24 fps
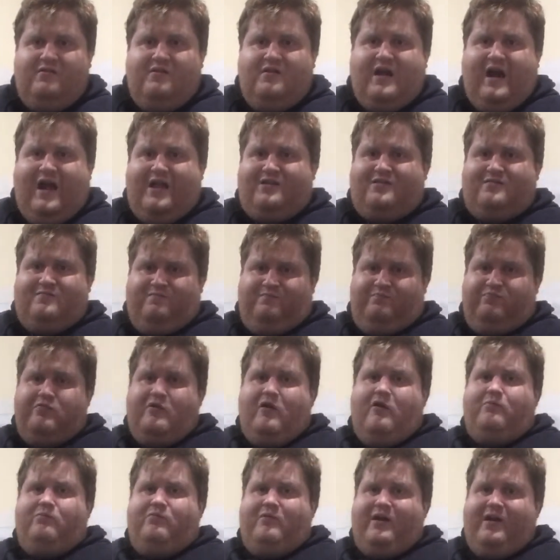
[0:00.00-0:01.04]
That's
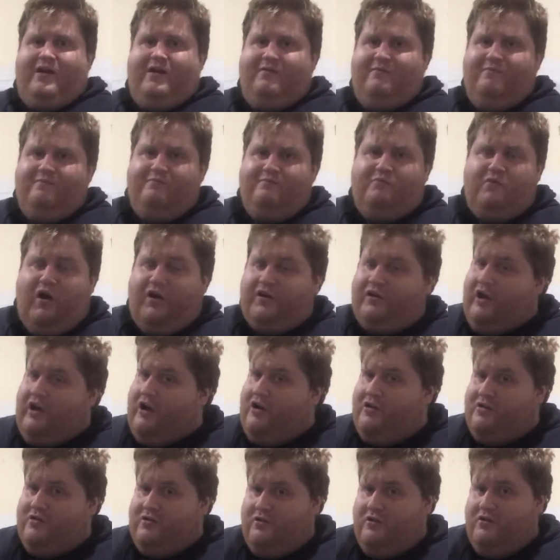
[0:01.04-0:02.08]
probably I
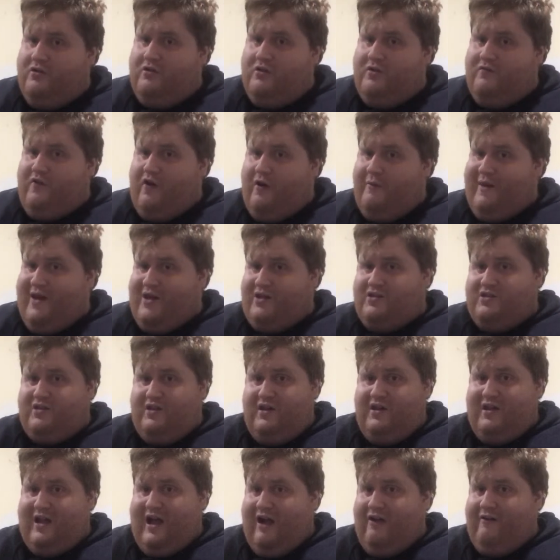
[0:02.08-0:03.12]
go to if I'm
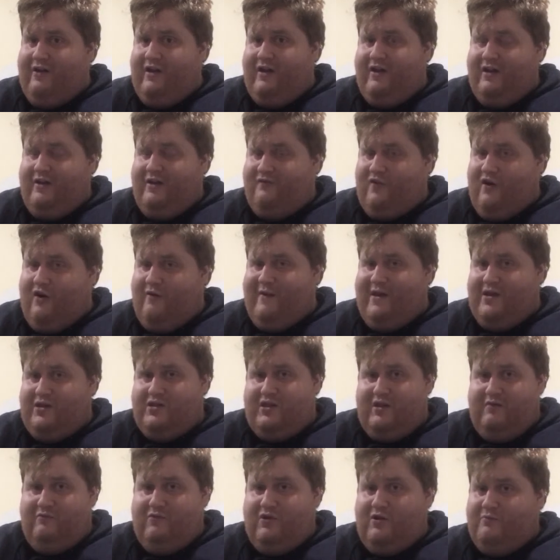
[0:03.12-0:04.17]
actually in a hurry, if I'm
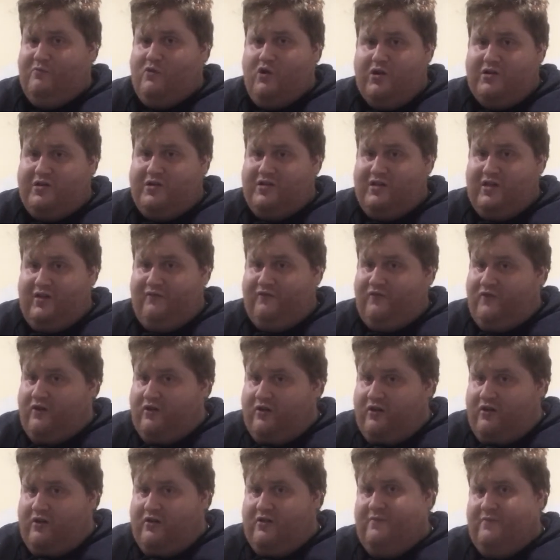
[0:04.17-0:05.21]
actually want emergency
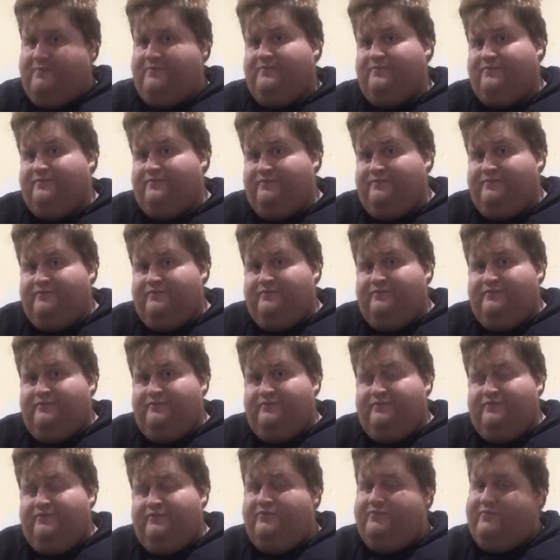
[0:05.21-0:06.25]
food,
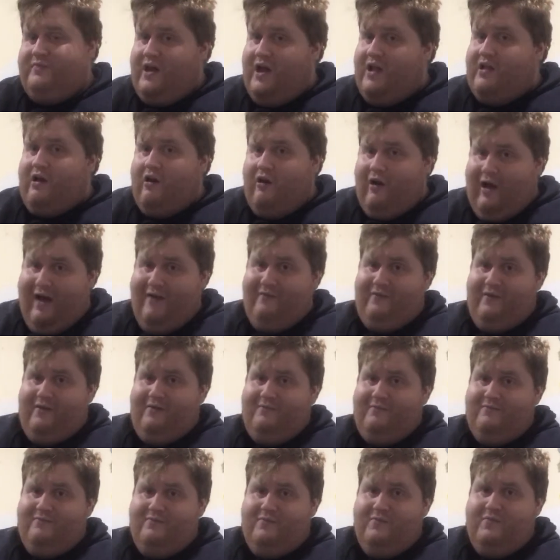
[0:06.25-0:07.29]
then I'll have it.
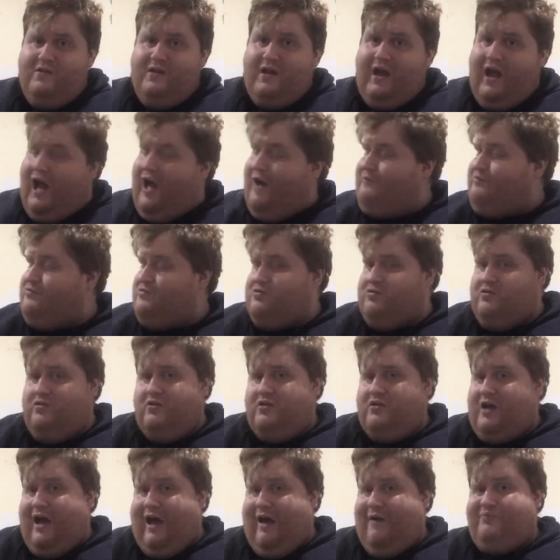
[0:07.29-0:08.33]

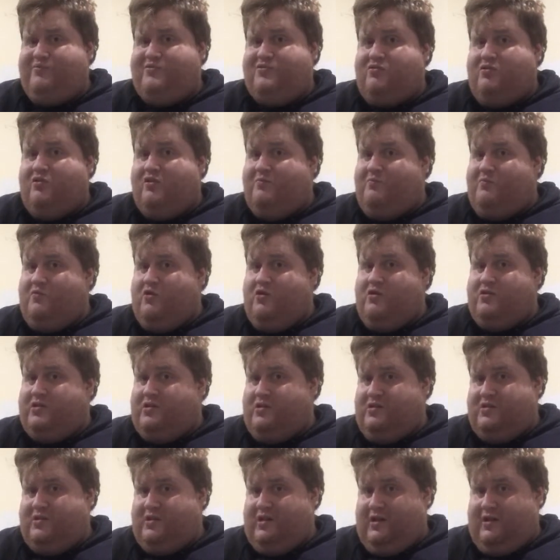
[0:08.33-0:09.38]
Absolute
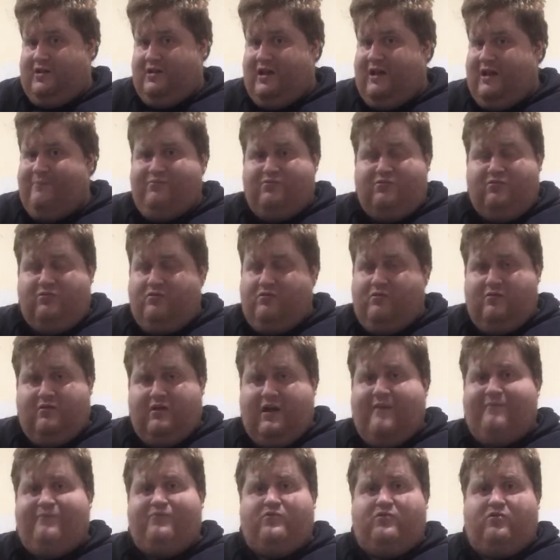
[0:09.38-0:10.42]
emergency. Absolute
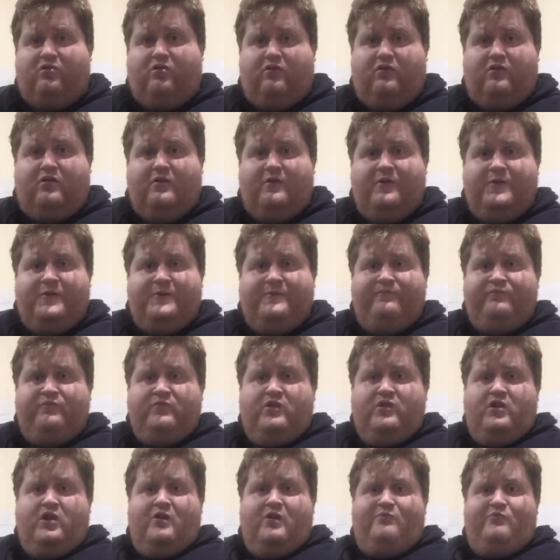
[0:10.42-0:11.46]

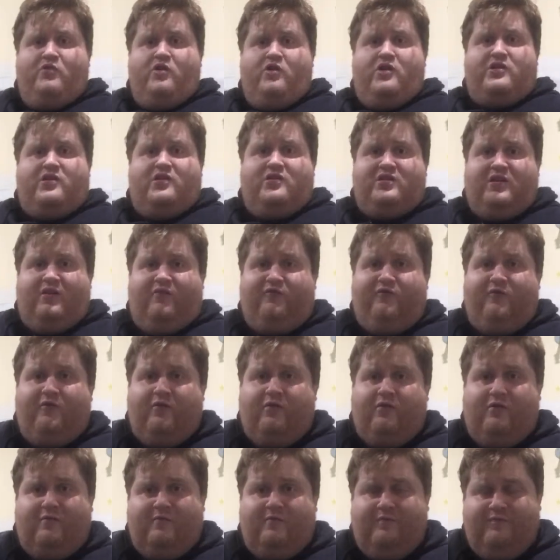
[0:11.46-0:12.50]
emergency
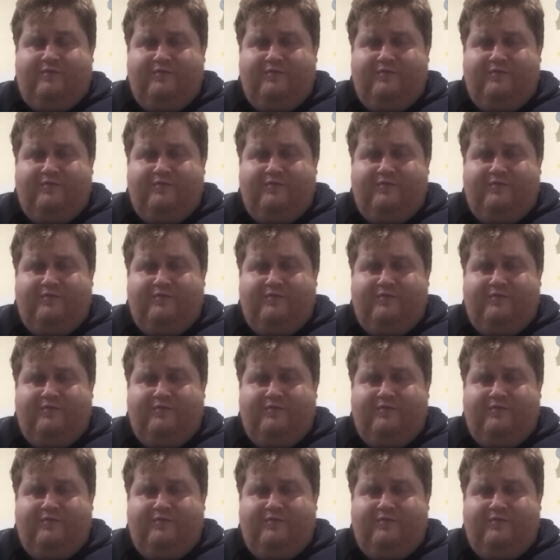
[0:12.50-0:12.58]
food.